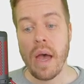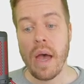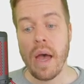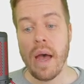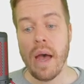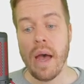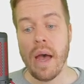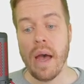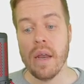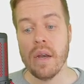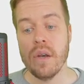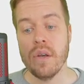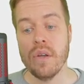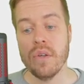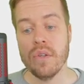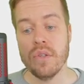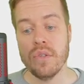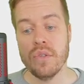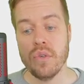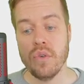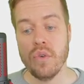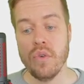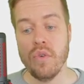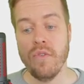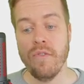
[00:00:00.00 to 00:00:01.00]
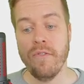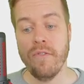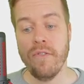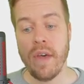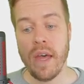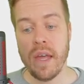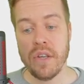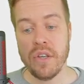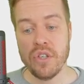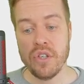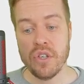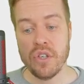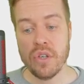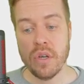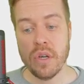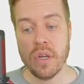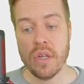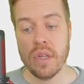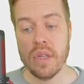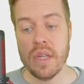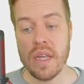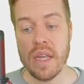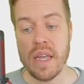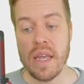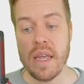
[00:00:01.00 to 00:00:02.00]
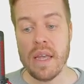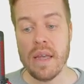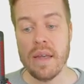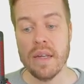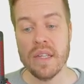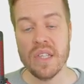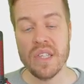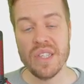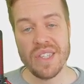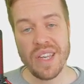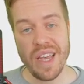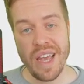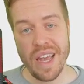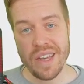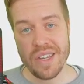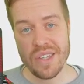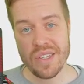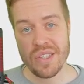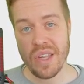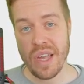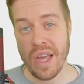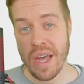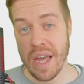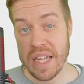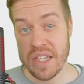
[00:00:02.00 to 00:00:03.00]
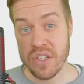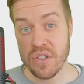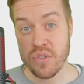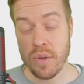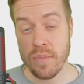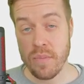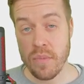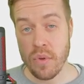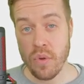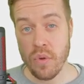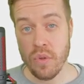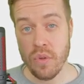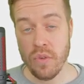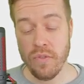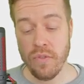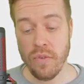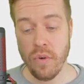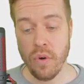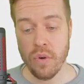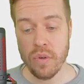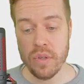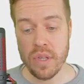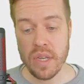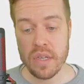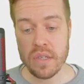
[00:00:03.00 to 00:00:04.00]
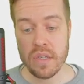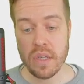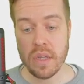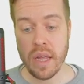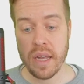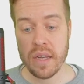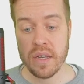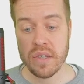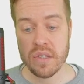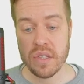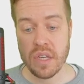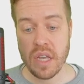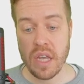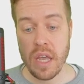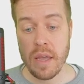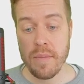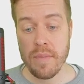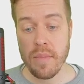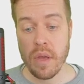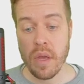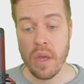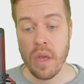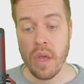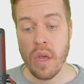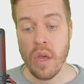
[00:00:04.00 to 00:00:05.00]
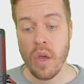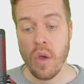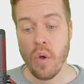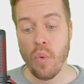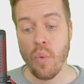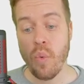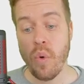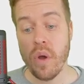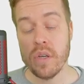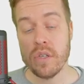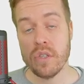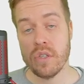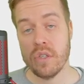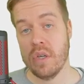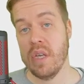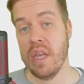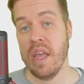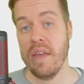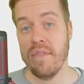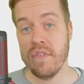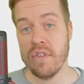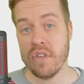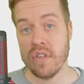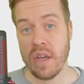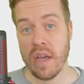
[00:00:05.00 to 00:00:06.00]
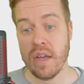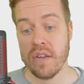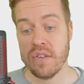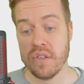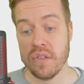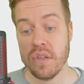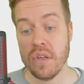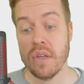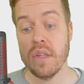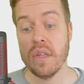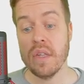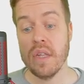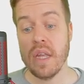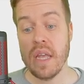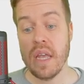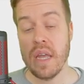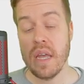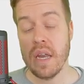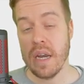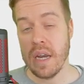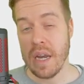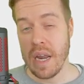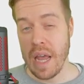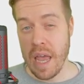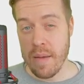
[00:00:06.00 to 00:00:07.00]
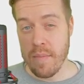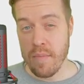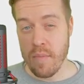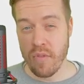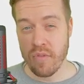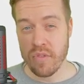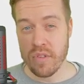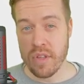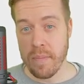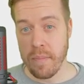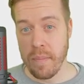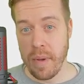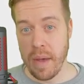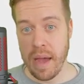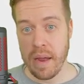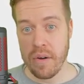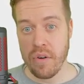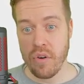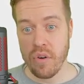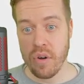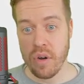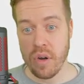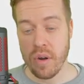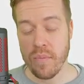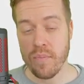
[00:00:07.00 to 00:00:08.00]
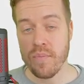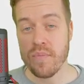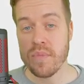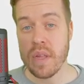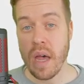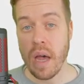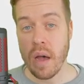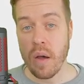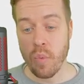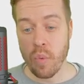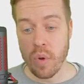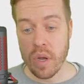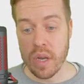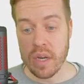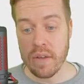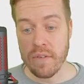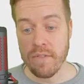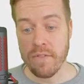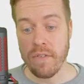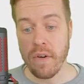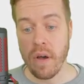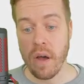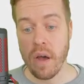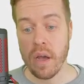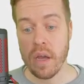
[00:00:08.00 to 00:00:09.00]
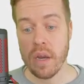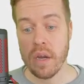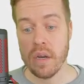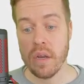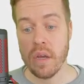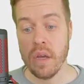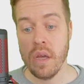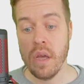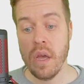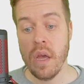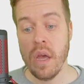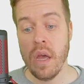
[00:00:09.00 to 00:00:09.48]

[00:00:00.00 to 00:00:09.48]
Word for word: and to fetch the text attribute for this lexeme which gives us the name of the pattern that we defined